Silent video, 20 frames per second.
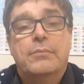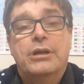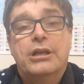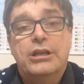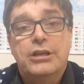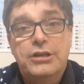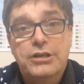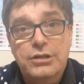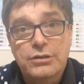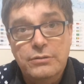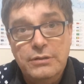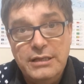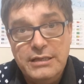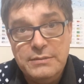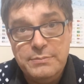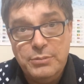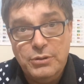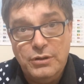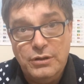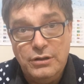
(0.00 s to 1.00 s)
But you do
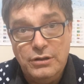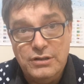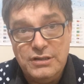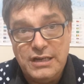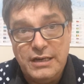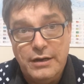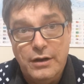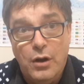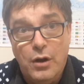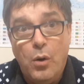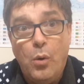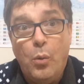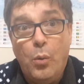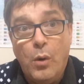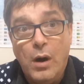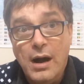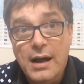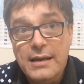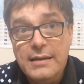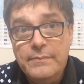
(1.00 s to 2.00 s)
need to put those in.
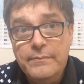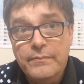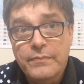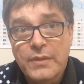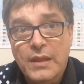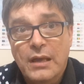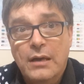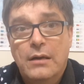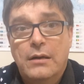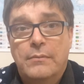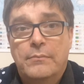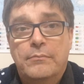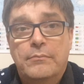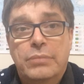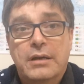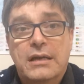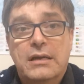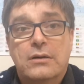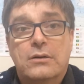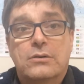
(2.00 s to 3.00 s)
Why?
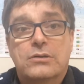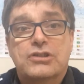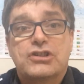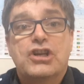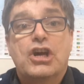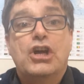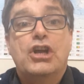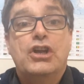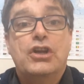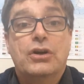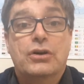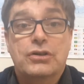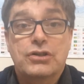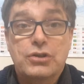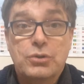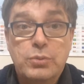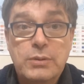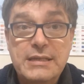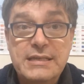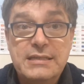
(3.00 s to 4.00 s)
Because your
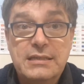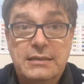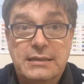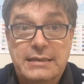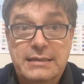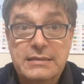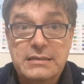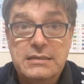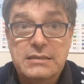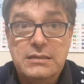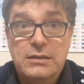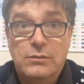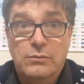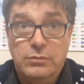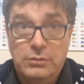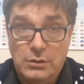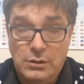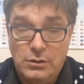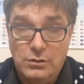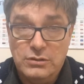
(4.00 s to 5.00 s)
Twitter list
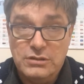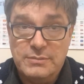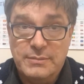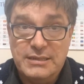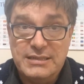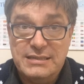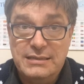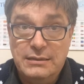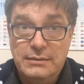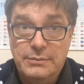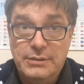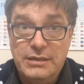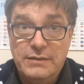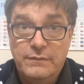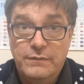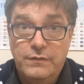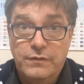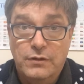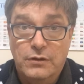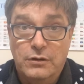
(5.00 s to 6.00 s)
will automatically be
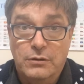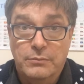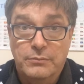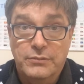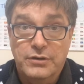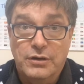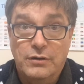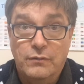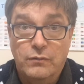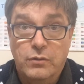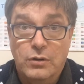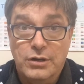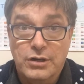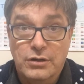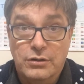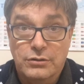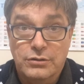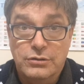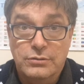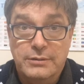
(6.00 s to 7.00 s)
informed of what
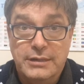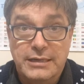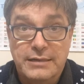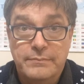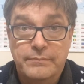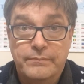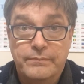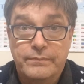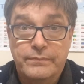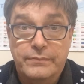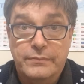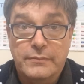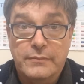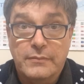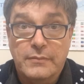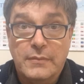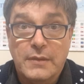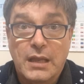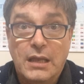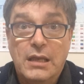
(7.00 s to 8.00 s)
you're doing.
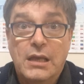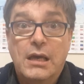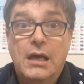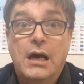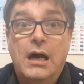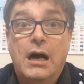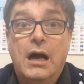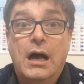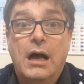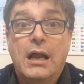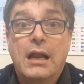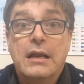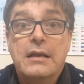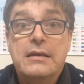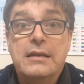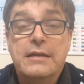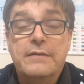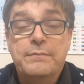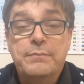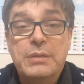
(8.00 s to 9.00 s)

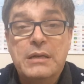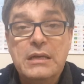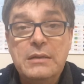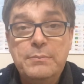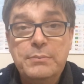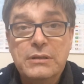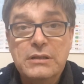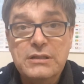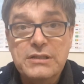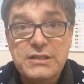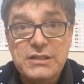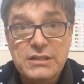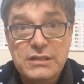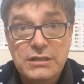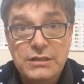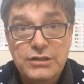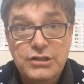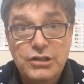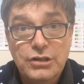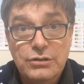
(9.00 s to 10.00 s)
And if people are
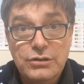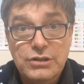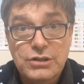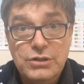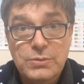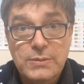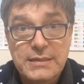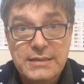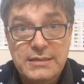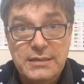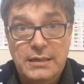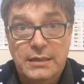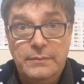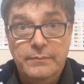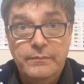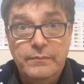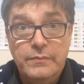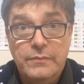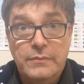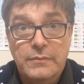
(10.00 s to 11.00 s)
searching on Twitter